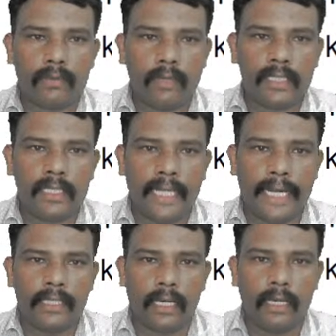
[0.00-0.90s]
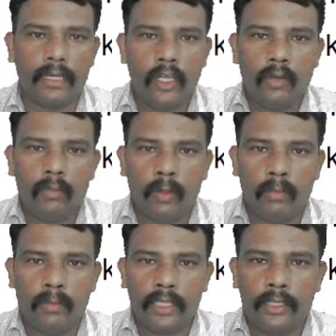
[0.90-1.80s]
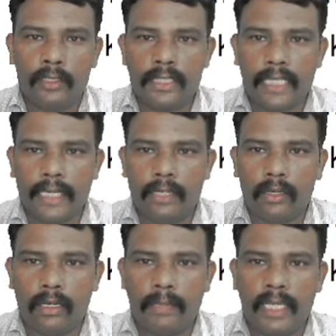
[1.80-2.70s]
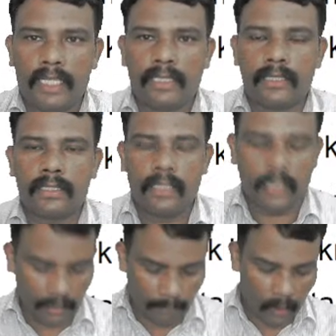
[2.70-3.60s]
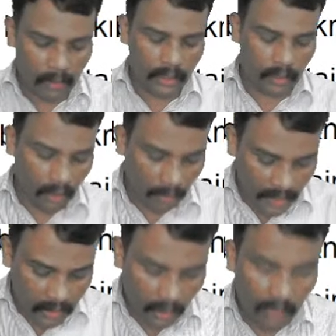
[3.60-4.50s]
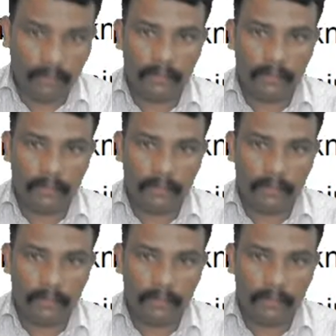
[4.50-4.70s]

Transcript: What is the title? Muhammad Yunus and Economics, Econ Economics of